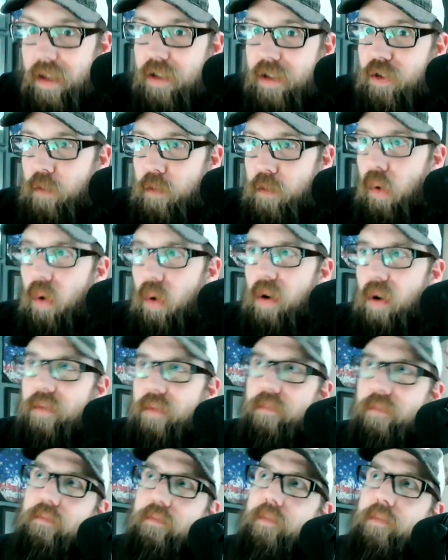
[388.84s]
support,
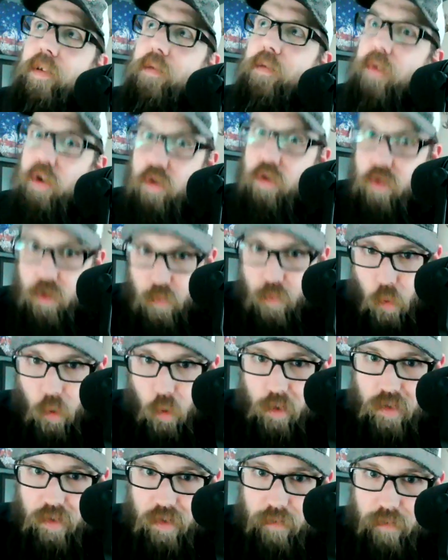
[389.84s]
and Richard
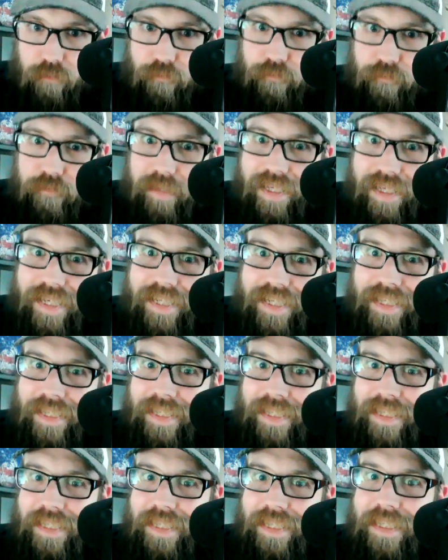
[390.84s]
supports them.
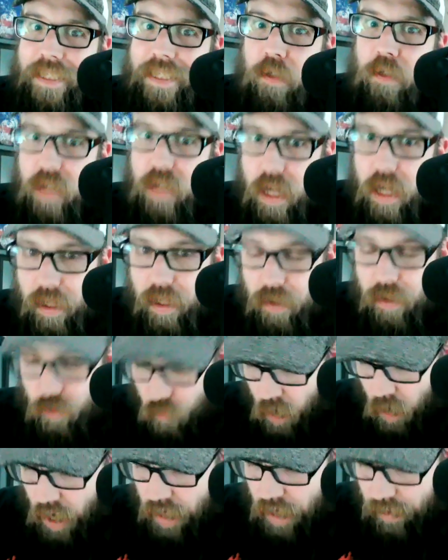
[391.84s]
And so Ty gets a
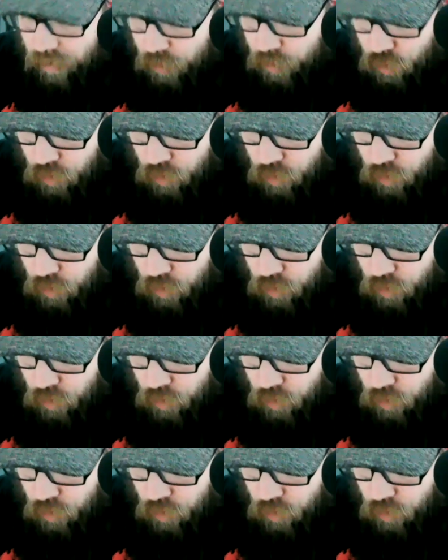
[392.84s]
ride. He